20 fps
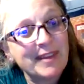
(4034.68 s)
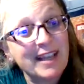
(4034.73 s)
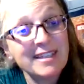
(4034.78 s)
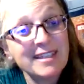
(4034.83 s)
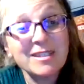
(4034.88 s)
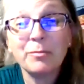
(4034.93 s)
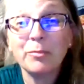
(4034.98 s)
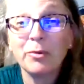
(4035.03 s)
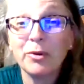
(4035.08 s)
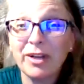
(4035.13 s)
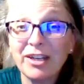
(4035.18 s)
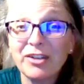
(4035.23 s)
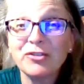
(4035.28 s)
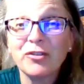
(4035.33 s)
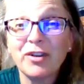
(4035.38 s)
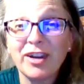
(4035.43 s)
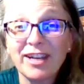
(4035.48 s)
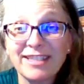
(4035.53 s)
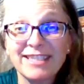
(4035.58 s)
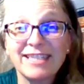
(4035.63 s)
That's a pretty
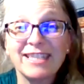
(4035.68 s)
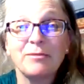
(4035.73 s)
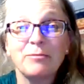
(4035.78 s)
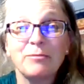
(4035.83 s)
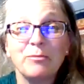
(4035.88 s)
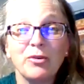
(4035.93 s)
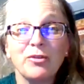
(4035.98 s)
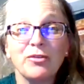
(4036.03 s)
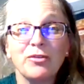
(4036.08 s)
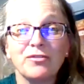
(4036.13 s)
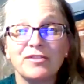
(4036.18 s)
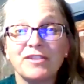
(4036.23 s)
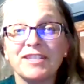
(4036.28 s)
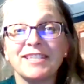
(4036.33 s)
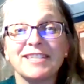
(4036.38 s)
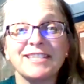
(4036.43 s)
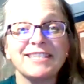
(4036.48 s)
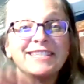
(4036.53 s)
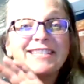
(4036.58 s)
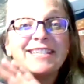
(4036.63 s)
drastic move,
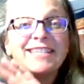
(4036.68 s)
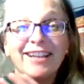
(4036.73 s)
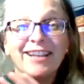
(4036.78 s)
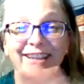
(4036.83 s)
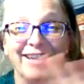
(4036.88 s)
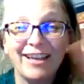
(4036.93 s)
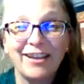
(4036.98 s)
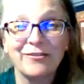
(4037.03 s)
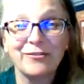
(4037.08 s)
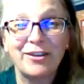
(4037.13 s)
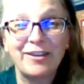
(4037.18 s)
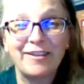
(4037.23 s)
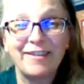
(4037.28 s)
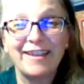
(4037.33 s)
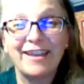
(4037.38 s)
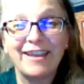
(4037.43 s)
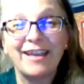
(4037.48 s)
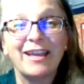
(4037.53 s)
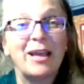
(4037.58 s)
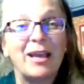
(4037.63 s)
to sell
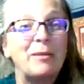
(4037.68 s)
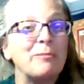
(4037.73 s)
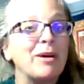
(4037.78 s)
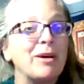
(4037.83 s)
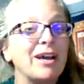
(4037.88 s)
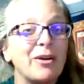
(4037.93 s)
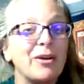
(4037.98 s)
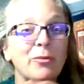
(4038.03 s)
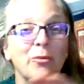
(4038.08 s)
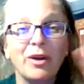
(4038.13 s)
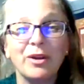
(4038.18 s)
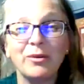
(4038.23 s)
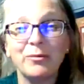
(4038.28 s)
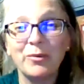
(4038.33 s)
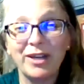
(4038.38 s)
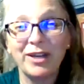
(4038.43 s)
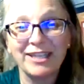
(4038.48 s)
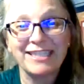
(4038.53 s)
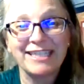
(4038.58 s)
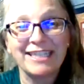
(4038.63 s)
everything and buy a
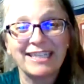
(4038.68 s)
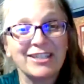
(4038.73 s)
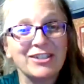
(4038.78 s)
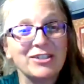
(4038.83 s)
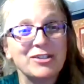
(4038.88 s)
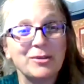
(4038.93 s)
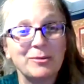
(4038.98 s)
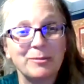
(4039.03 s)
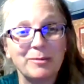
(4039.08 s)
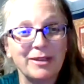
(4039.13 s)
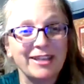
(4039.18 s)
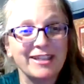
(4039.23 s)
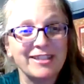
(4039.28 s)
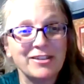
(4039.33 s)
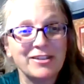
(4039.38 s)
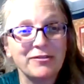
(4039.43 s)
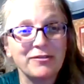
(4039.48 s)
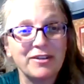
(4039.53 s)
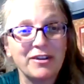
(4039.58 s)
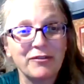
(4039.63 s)
one-way ticket to a
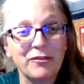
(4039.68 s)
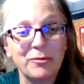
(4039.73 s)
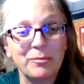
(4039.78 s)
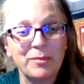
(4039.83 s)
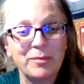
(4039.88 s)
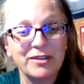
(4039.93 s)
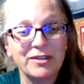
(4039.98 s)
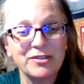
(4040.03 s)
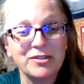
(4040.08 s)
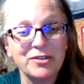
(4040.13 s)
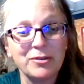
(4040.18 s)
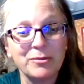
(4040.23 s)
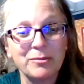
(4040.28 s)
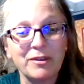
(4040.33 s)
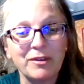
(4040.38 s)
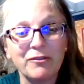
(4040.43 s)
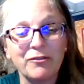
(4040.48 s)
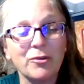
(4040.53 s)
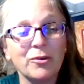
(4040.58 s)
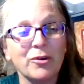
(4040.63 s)
place you've never been to
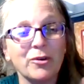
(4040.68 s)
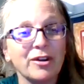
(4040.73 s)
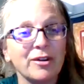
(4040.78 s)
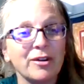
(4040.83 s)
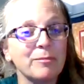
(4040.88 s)
before,